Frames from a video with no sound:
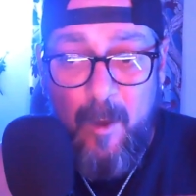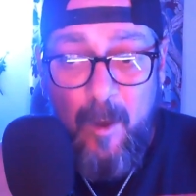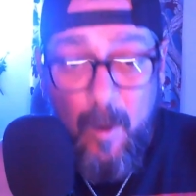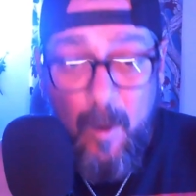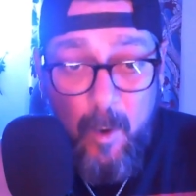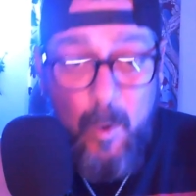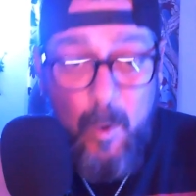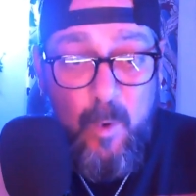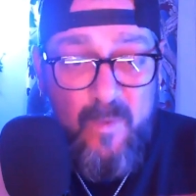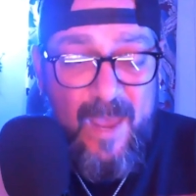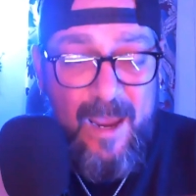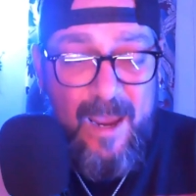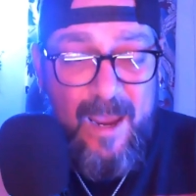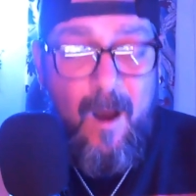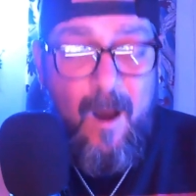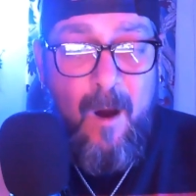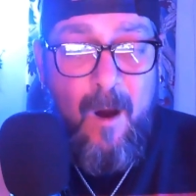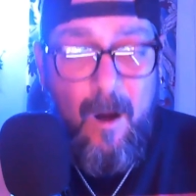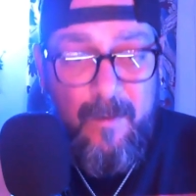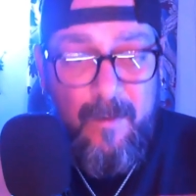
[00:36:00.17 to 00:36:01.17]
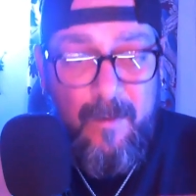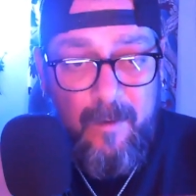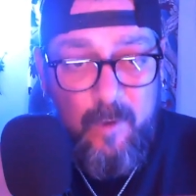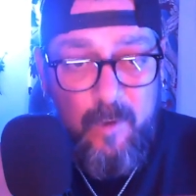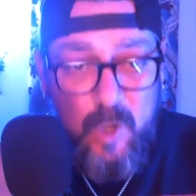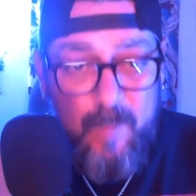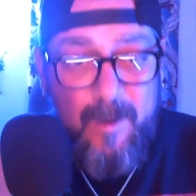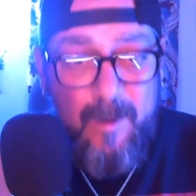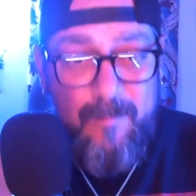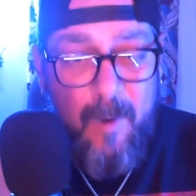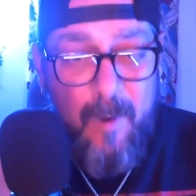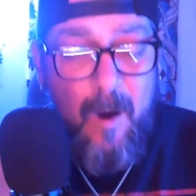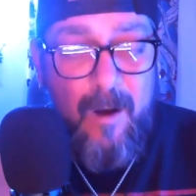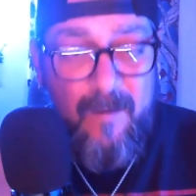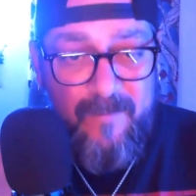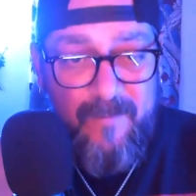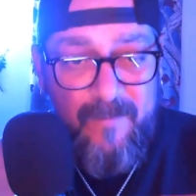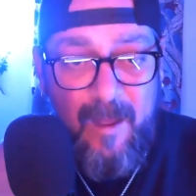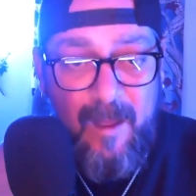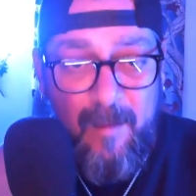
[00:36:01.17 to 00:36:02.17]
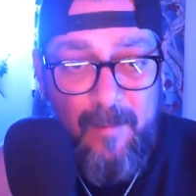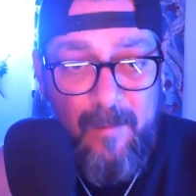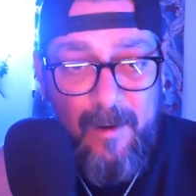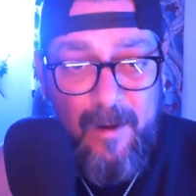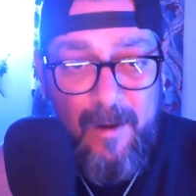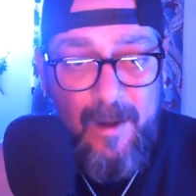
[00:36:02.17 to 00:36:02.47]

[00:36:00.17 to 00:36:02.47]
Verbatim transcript: who they are, the human part of them.